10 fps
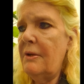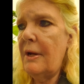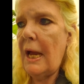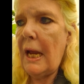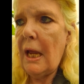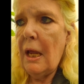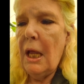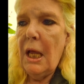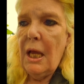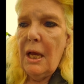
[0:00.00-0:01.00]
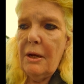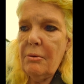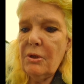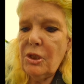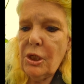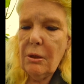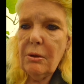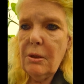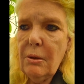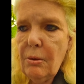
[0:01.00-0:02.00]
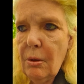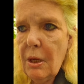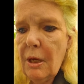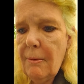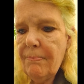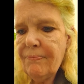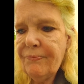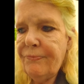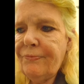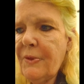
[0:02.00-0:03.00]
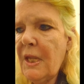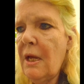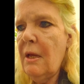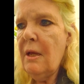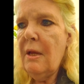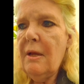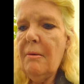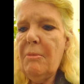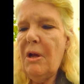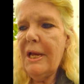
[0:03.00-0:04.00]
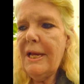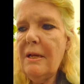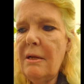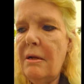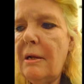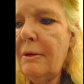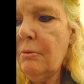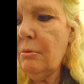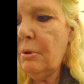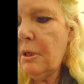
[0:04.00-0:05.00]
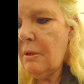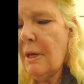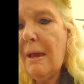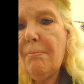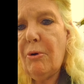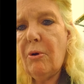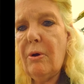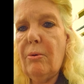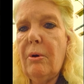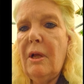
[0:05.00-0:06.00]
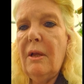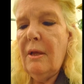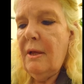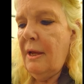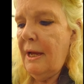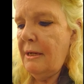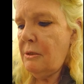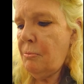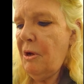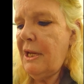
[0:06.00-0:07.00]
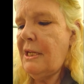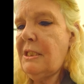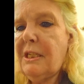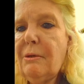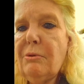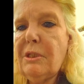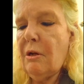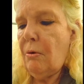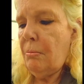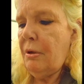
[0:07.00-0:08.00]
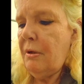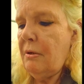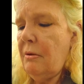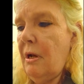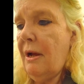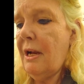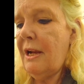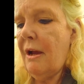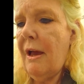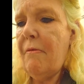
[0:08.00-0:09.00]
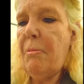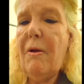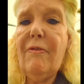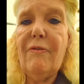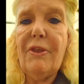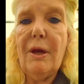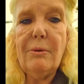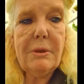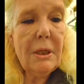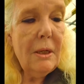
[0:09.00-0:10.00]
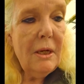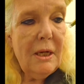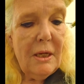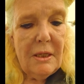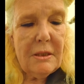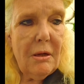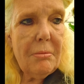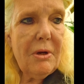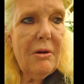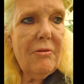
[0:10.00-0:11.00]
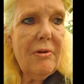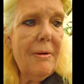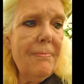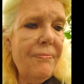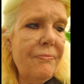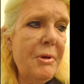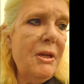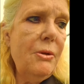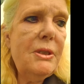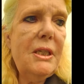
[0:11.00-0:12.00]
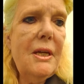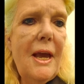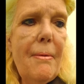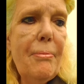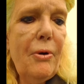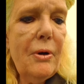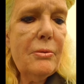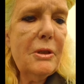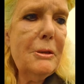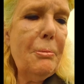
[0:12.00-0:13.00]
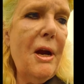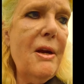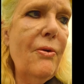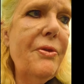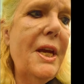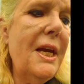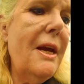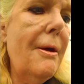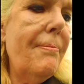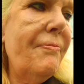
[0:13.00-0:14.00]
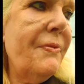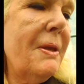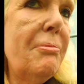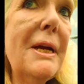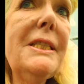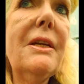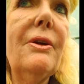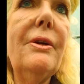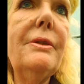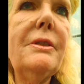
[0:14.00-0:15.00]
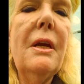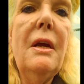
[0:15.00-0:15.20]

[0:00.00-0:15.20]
today. And I'm going to show you um, my little hemp oil and my Castile soap. Now luckily I have both of those. So I'm going to um, be using the hemp oil to spray on the um, brassicas,